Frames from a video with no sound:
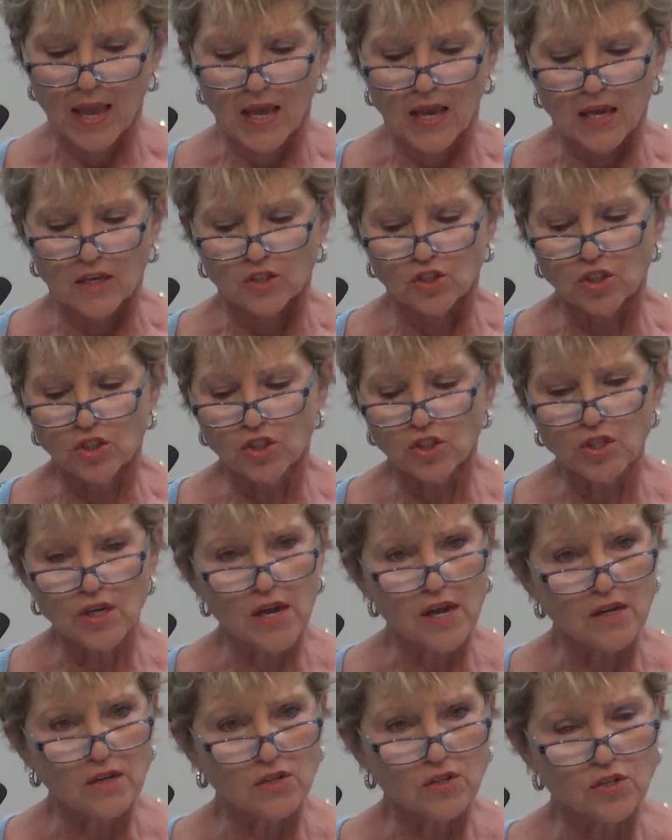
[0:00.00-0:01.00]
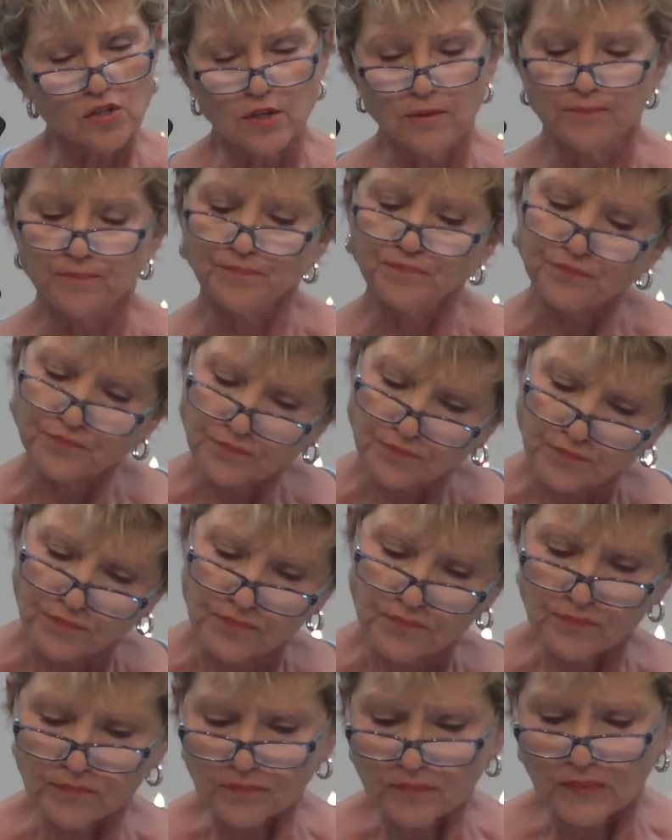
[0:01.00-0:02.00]
She says,
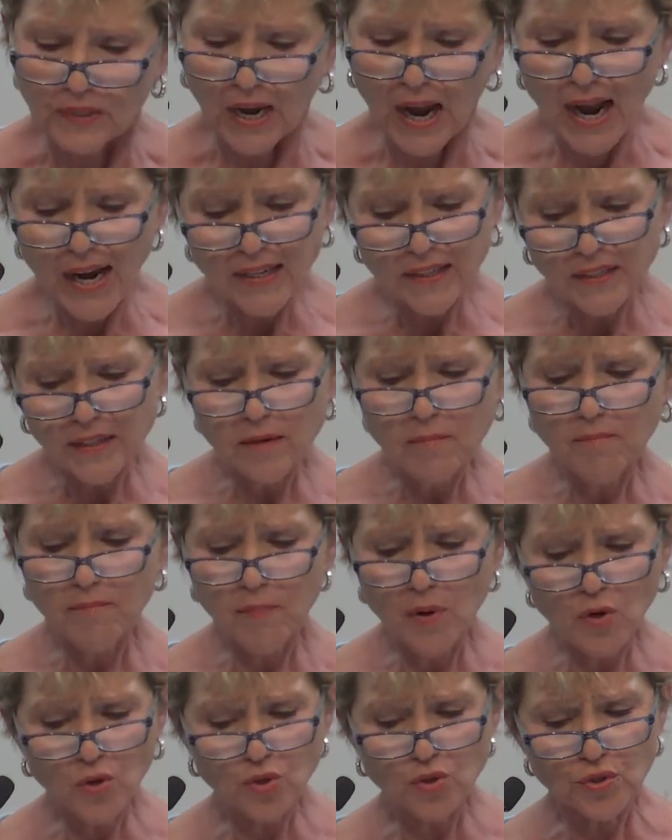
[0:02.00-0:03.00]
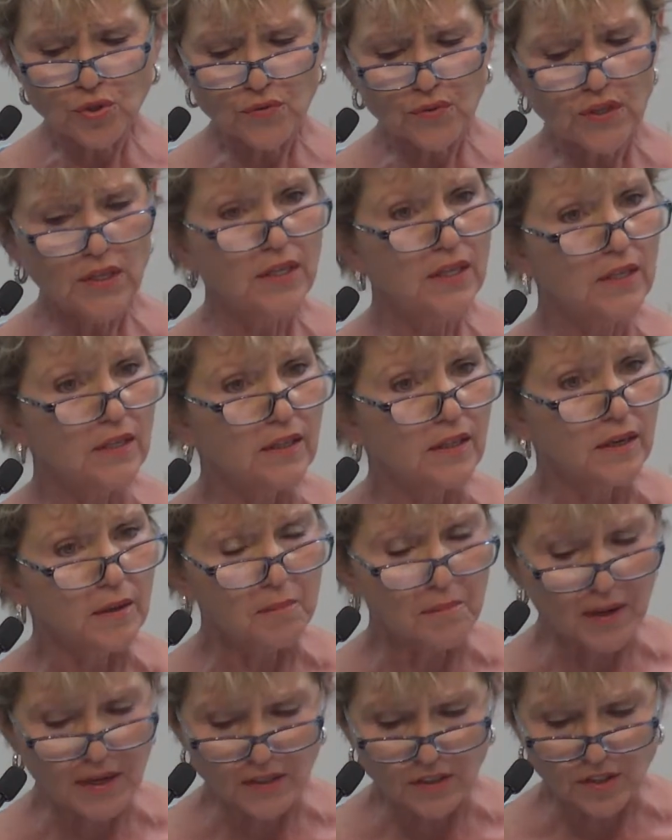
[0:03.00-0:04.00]
I did most of the healing
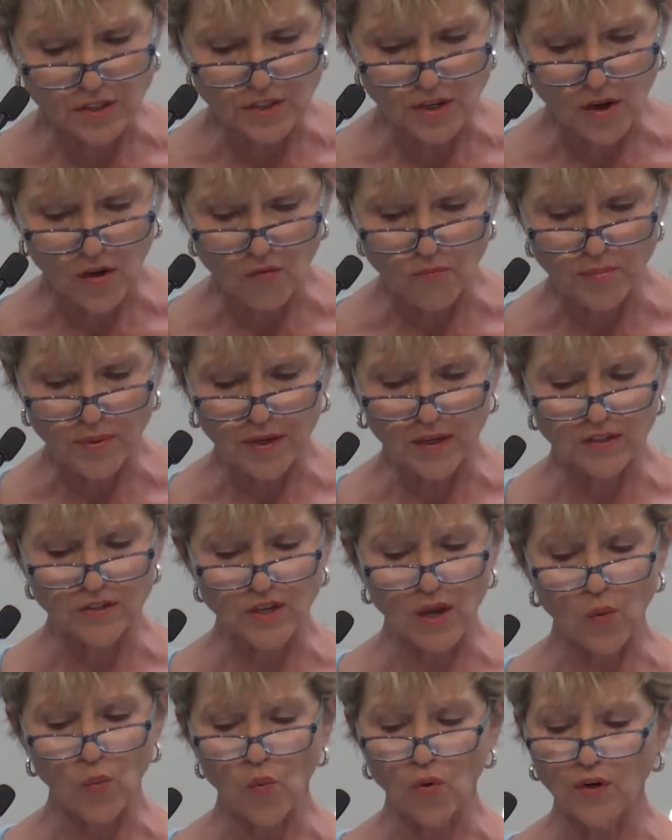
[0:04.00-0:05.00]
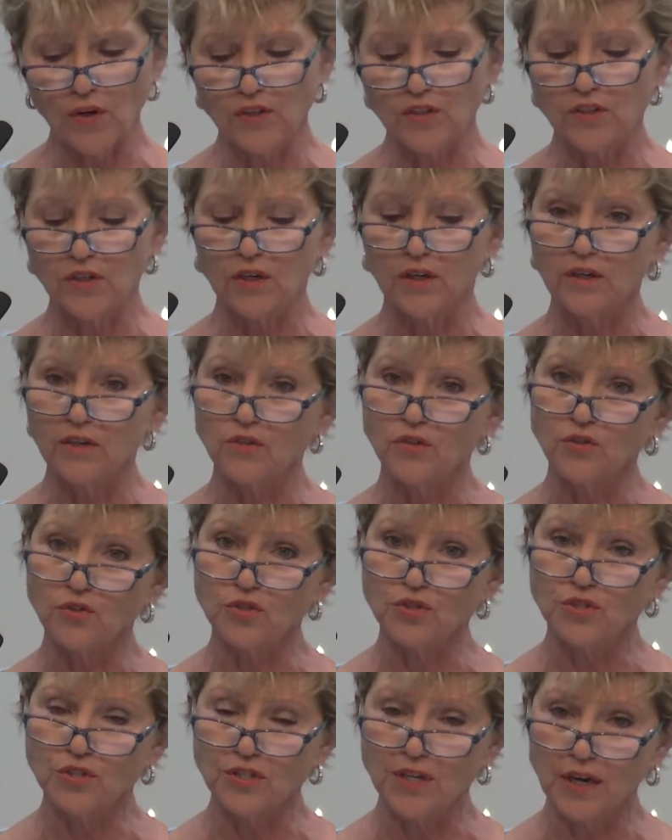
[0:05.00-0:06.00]
myself because I wanted to
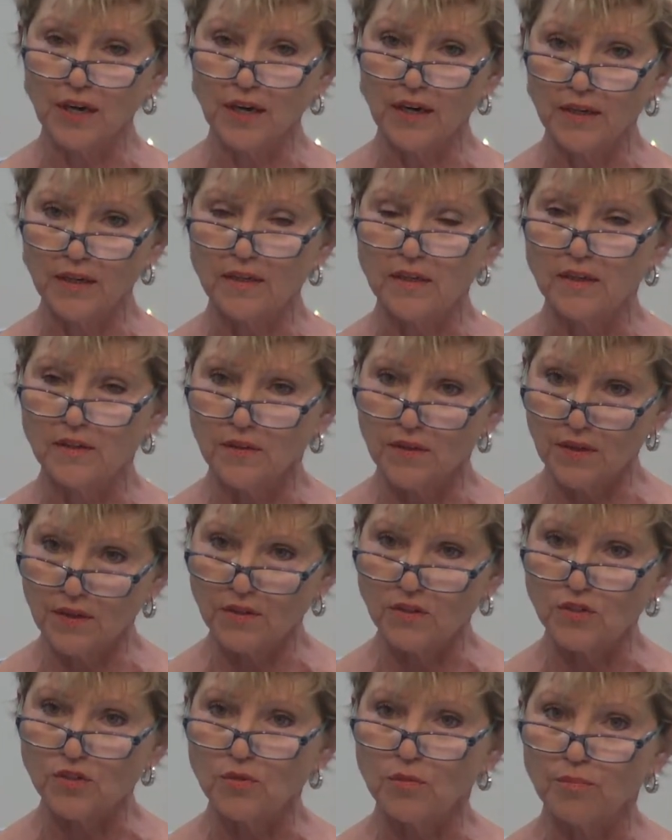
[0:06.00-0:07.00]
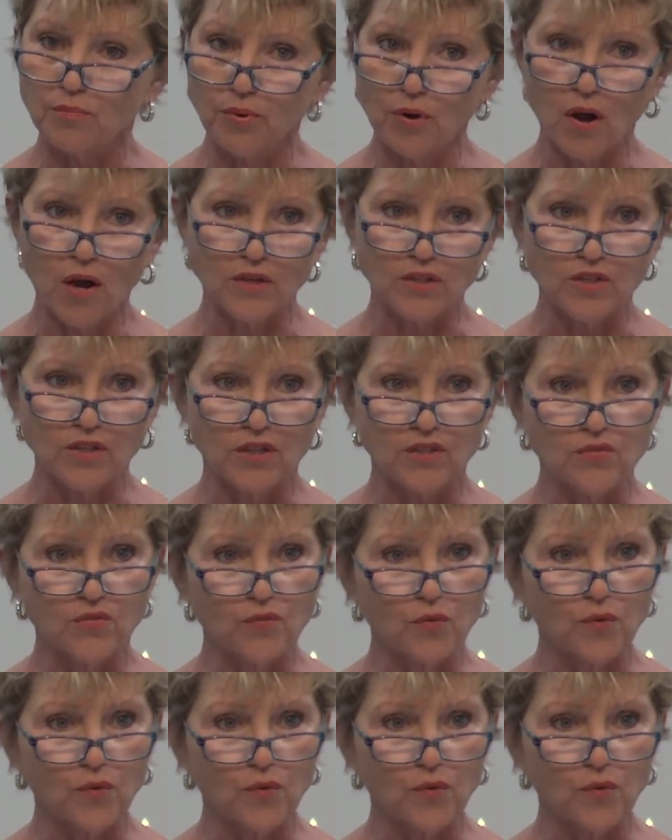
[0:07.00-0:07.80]
understand this process for